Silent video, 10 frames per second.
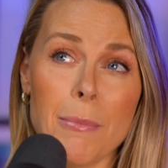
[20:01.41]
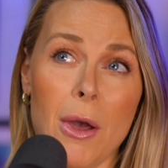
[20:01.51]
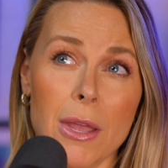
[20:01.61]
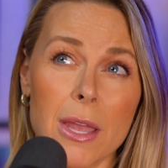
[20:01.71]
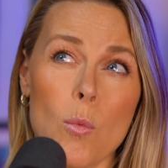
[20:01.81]

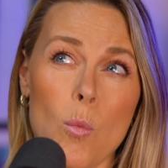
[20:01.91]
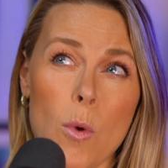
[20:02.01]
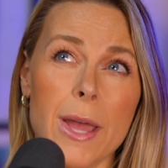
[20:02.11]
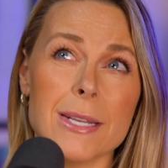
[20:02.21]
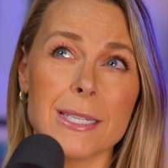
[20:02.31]
about
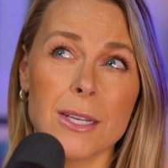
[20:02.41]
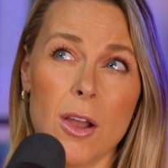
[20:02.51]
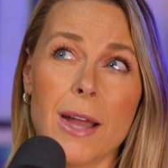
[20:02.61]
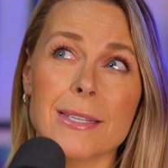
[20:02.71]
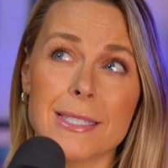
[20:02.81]
what
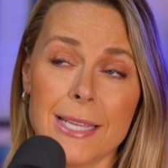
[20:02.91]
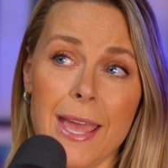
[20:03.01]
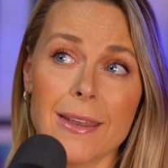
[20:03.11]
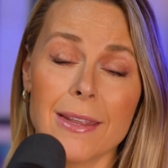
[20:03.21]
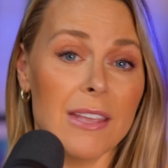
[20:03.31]
God
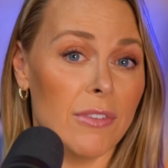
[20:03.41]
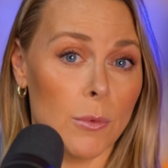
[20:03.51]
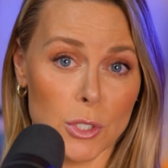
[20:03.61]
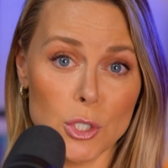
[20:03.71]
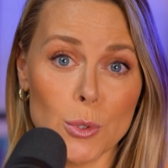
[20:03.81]
said, if it
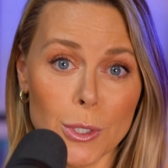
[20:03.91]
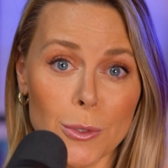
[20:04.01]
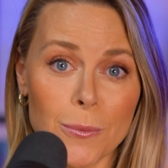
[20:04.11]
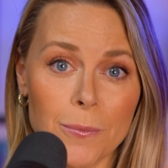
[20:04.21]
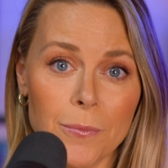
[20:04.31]
was
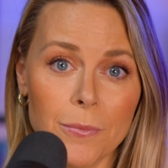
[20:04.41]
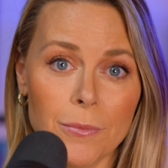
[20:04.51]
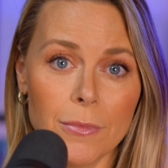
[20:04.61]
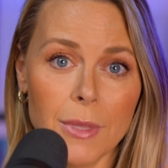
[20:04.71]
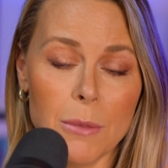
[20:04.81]
true.
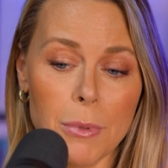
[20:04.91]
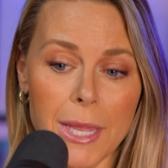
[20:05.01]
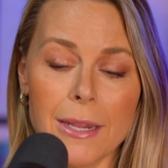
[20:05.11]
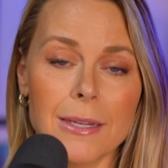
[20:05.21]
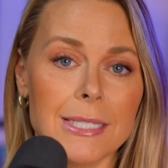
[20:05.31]
He
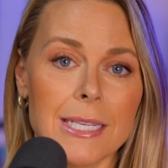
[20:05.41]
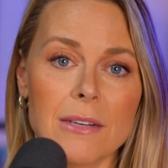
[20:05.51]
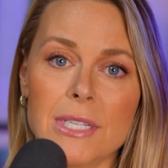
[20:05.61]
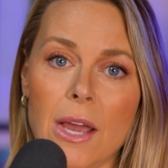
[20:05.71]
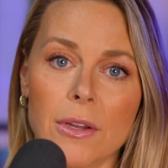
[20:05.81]
planted a seed
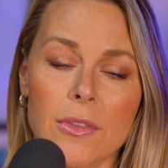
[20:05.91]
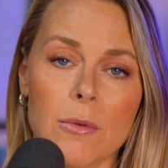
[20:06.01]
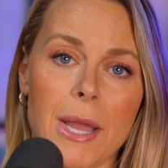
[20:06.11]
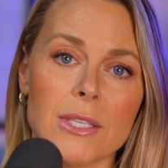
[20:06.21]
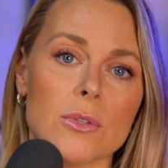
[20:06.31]
of doubt in their
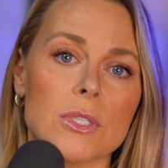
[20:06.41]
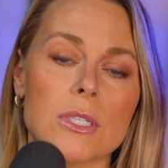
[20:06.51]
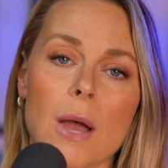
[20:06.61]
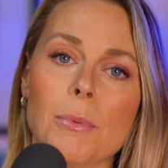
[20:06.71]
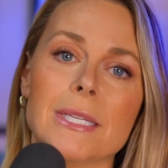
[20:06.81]
mind. So
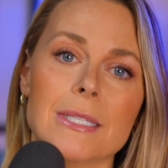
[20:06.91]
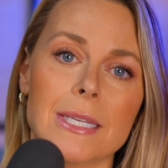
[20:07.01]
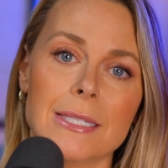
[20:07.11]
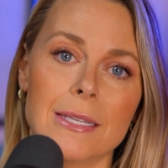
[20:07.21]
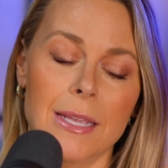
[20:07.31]
stop
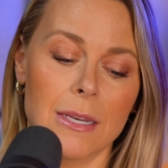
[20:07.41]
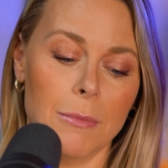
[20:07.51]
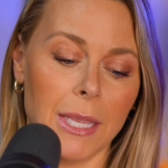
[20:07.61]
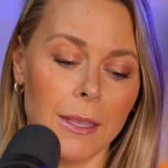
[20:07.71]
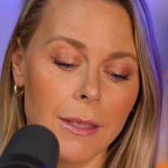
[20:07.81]
listening to the
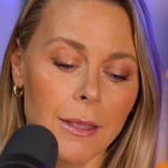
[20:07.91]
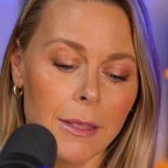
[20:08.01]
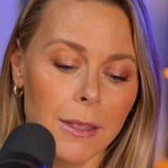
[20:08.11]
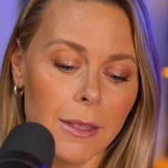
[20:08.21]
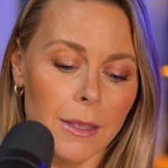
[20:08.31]
enemy.
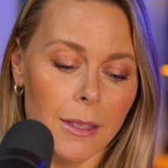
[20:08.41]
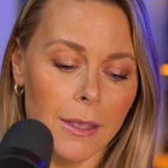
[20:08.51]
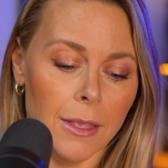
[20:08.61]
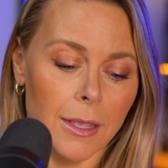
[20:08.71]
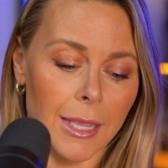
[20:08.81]

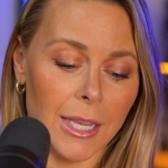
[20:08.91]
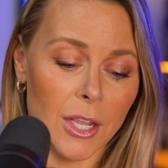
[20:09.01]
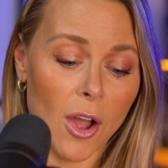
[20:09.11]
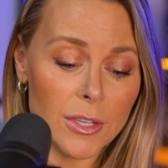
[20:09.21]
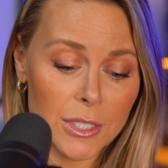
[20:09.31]
It
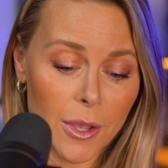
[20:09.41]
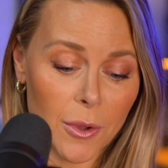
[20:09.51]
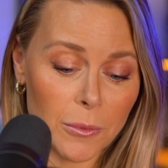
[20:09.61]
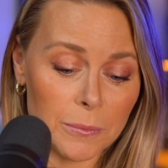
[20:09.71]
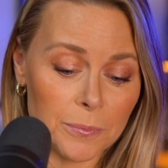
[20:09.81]
can
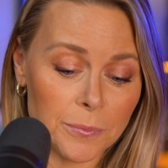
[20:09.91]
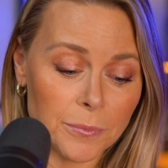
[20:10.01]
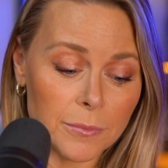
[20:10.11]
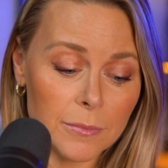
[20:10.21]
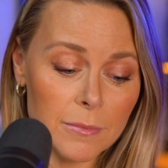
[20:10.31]
also
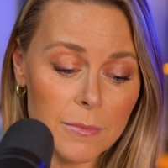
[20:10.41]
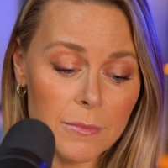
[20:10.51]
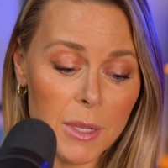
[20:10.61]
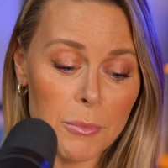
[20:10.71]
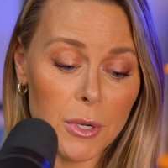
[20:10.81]

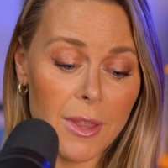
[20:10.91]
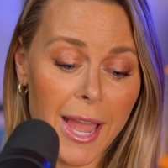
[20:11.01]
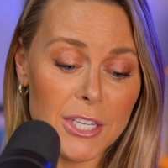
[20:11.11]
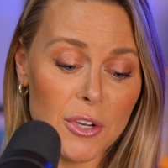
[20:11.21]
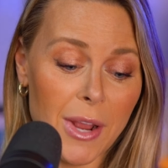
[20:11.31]
put a
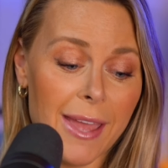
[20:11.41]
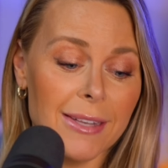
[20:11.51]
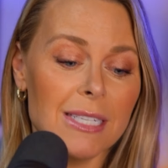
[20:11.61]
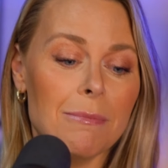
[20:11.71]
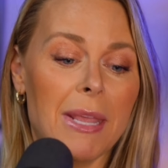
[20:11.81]
lie in your
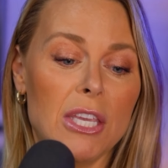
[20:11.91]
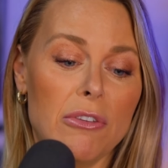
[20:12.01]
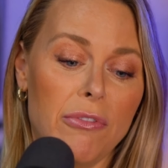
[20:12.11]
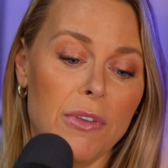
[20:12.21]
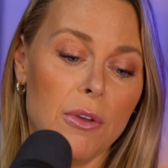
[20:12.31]
head to make you
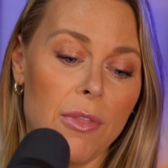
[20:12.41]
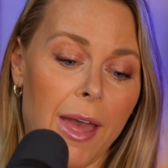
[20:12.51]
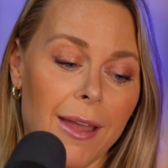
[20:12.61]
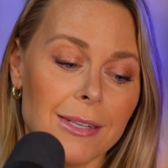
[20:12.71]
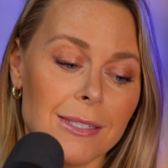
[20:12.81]
feel
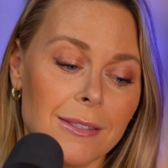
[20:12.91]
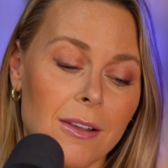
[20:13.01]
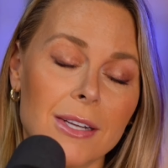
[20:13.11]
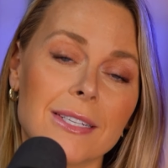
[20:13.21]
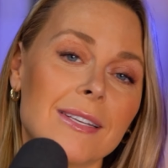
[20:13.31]
that
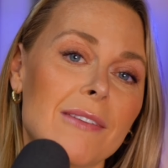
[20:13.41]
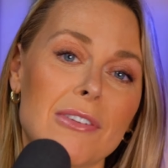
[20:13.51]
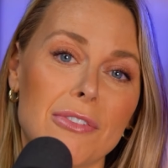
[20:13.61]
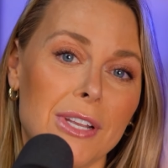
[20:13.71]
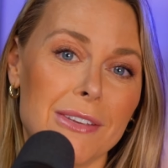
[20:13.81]
God could never
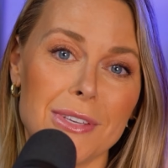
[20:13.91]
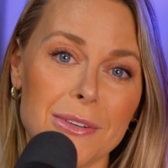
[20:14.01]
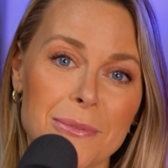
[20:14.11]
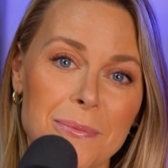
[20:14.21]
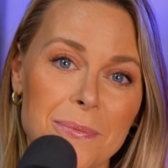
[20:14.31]
forgive you,